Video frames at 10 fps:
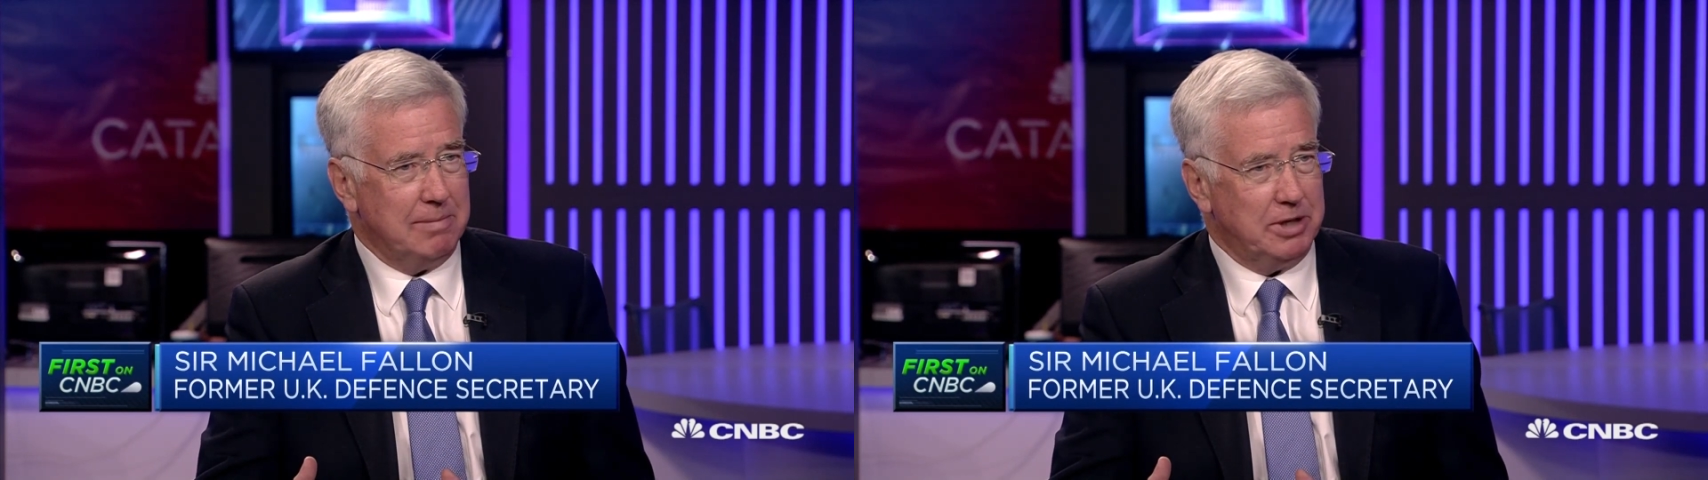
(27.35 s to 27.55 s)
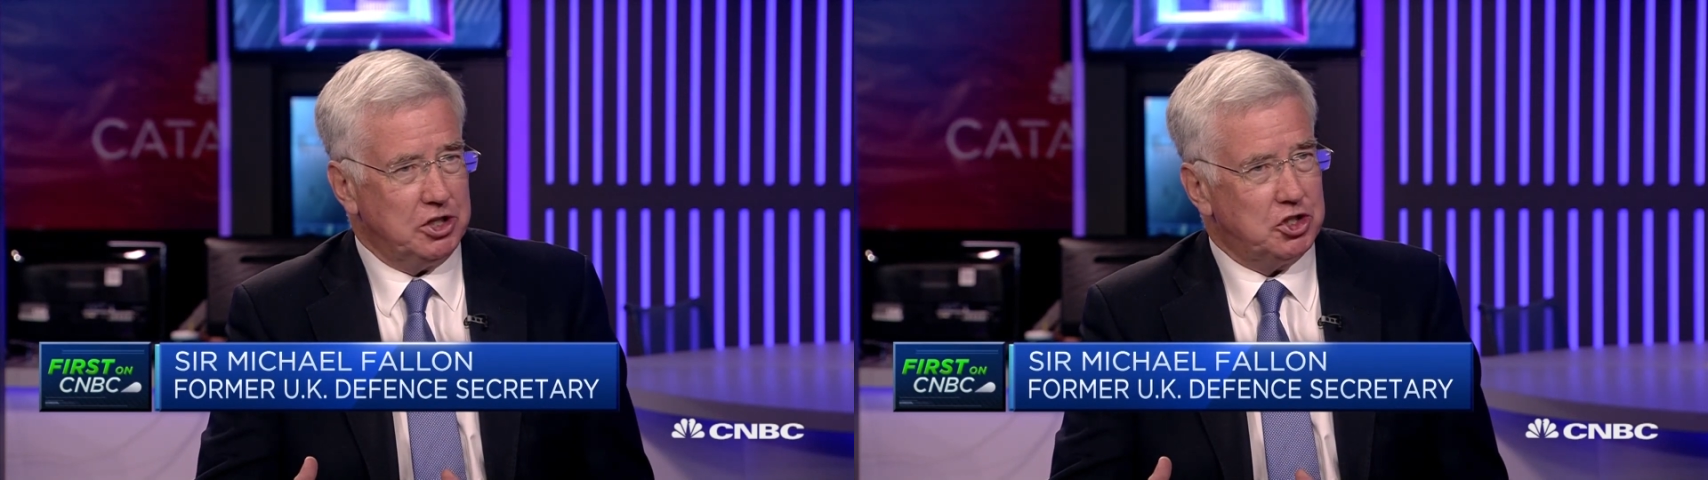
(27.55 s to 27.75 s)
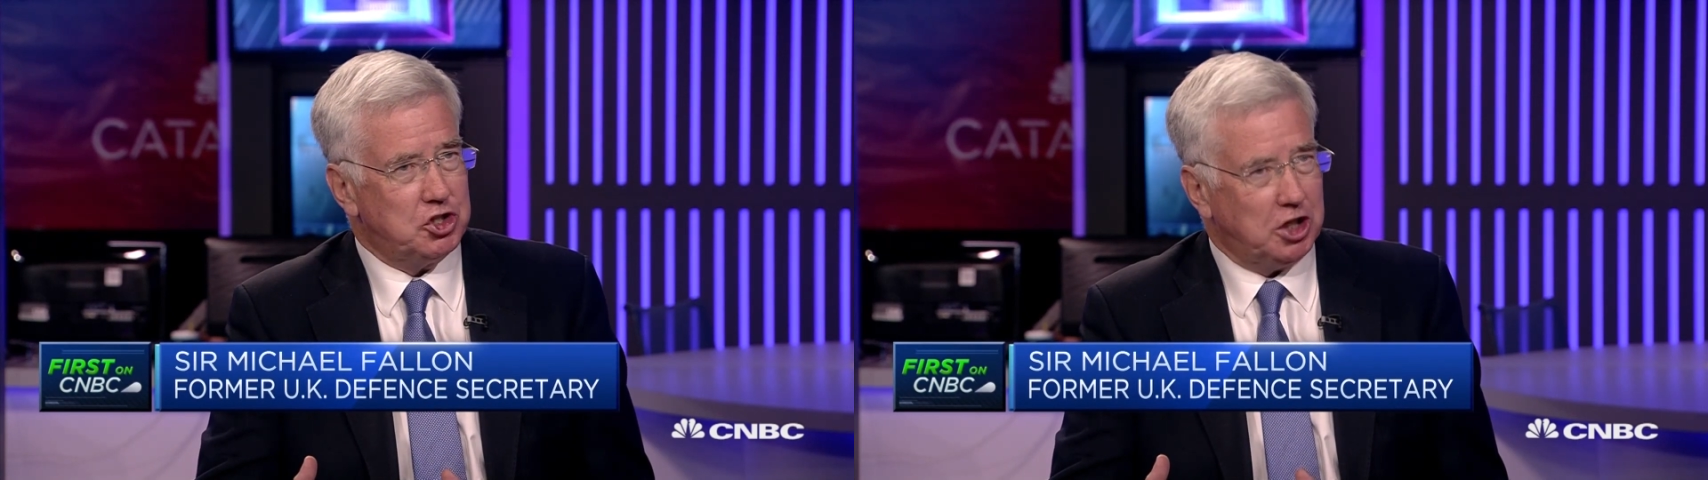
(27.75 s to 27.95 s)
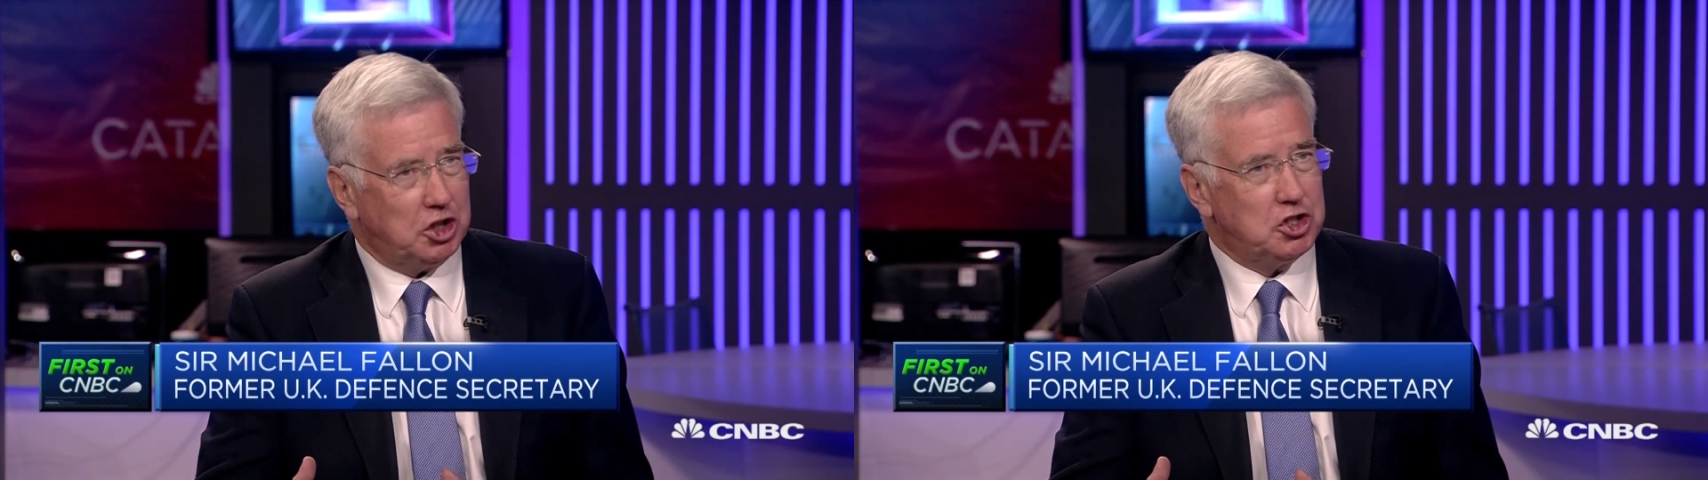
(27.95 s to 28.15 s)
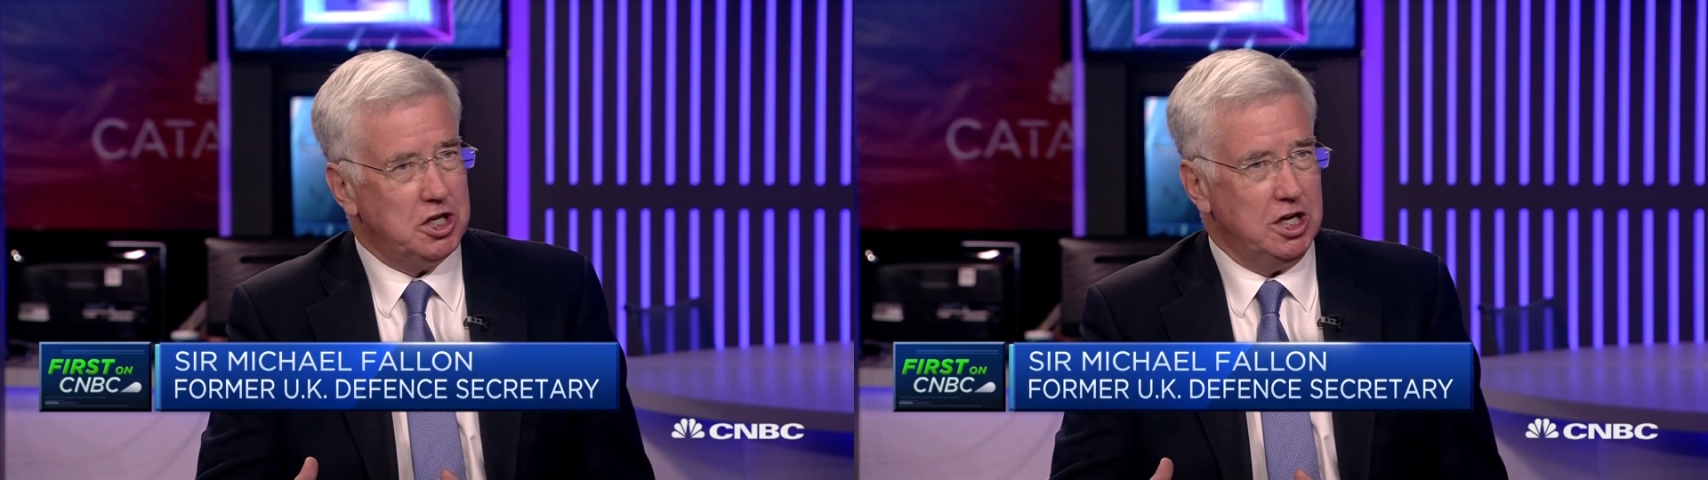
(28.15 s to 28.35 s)
but
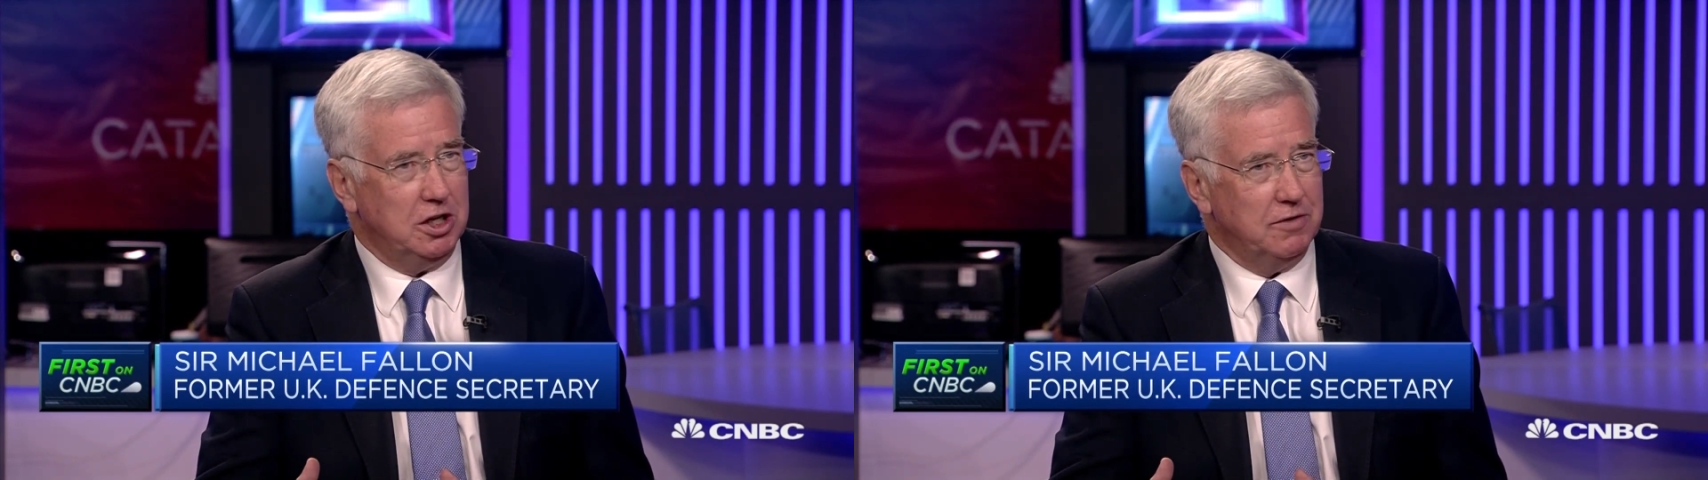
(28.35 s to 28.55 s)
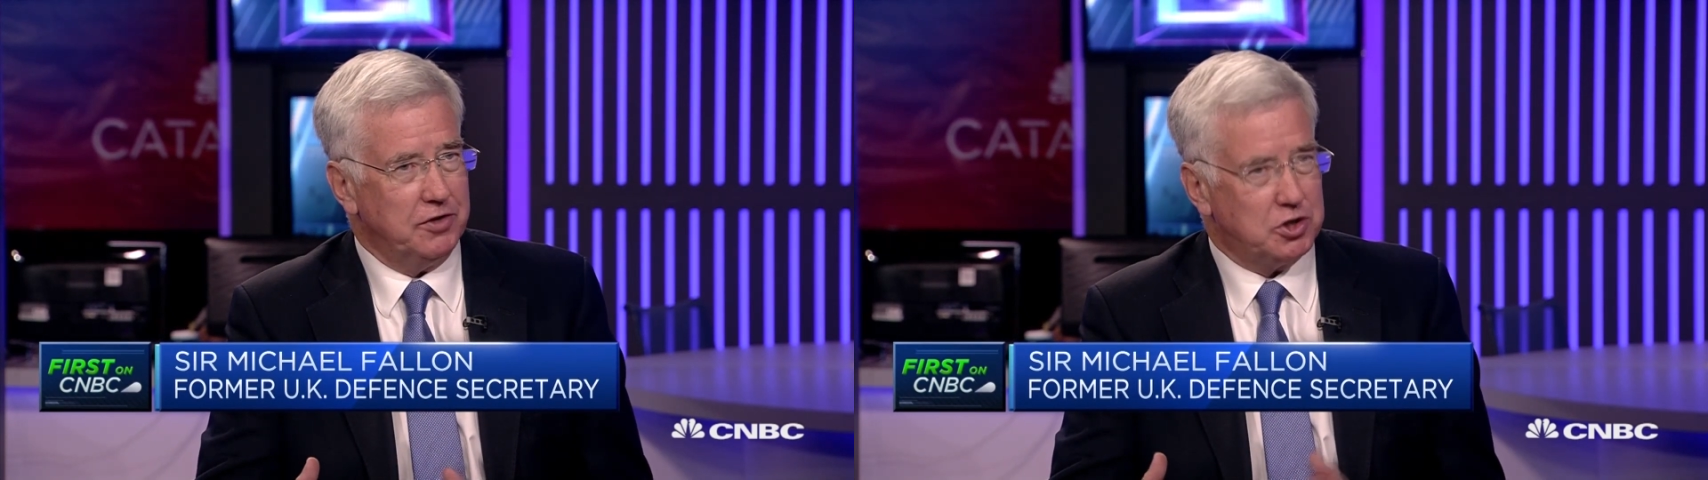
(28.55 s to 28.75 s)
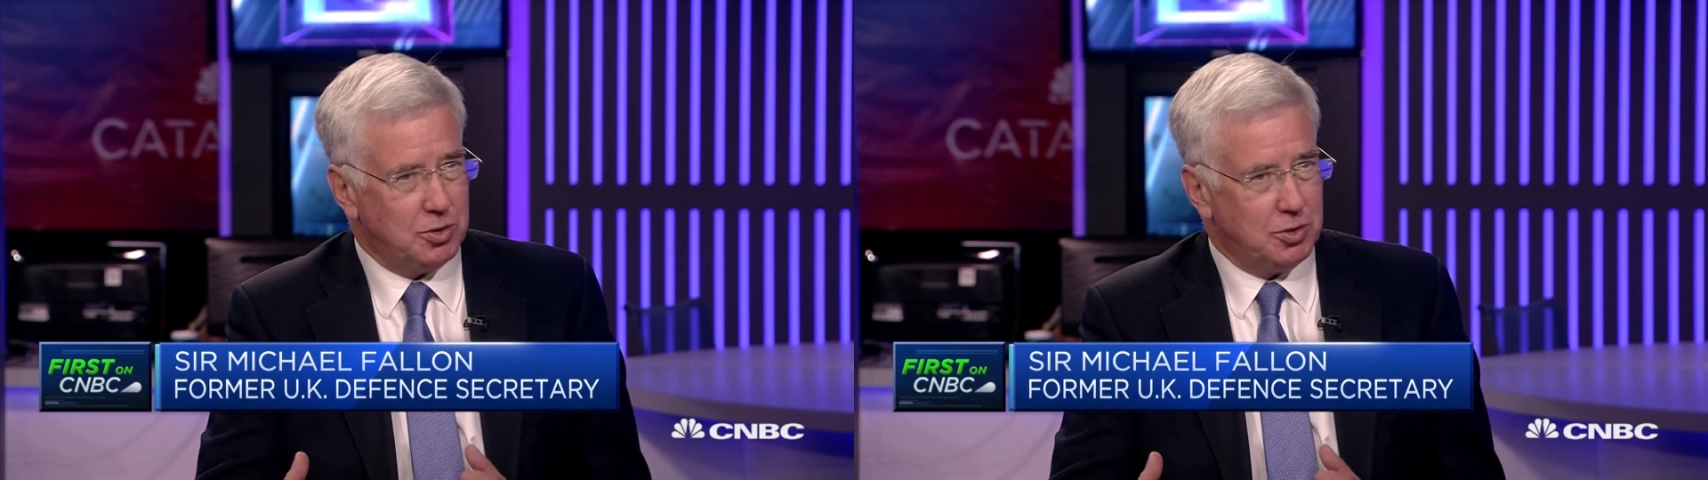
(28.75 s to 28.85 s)
16 of the